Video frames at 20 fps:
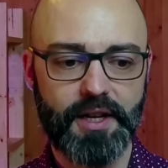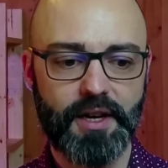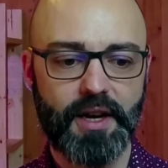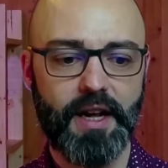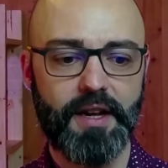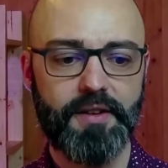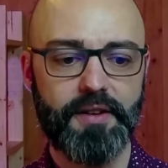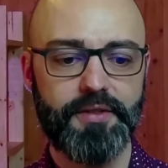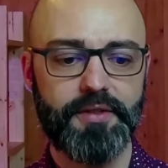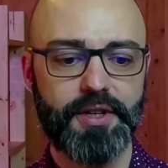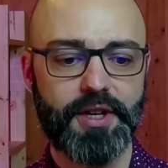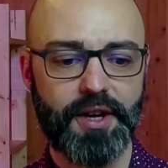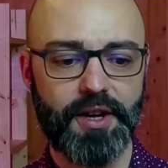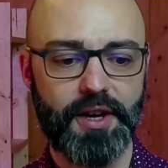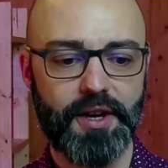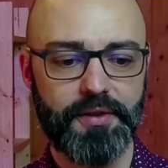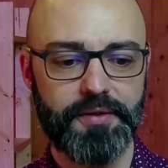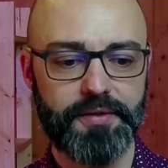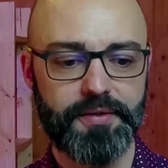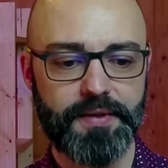you have a
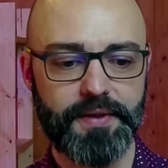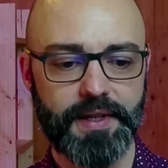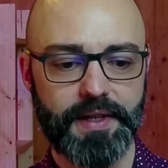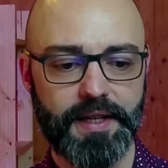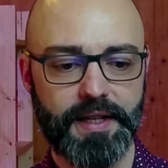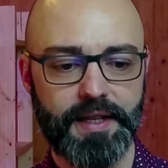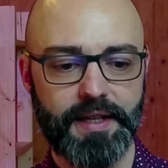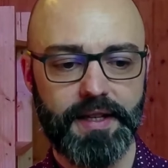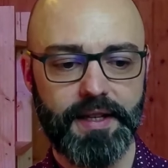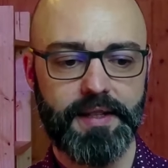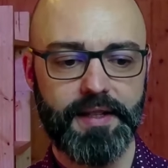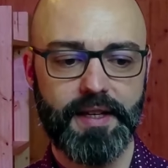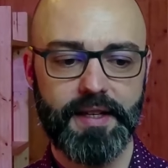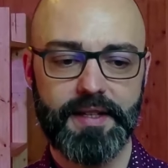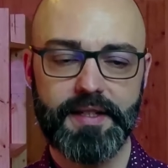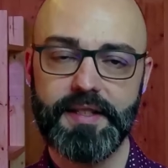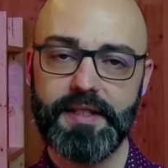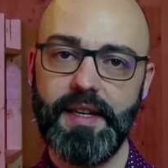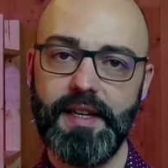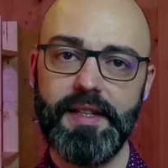curve
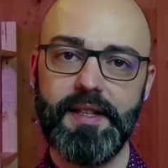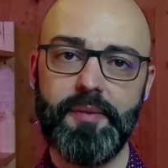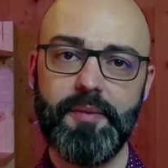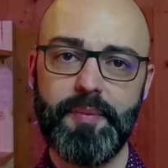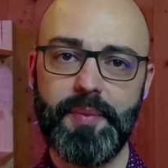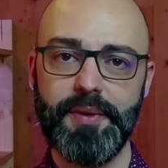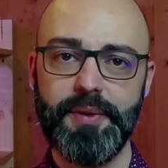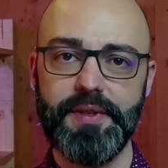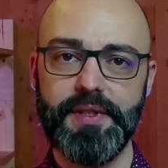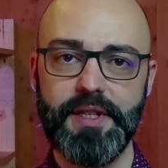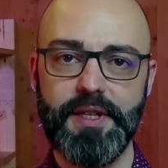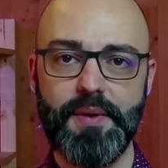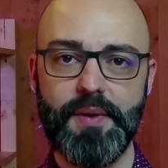that starts at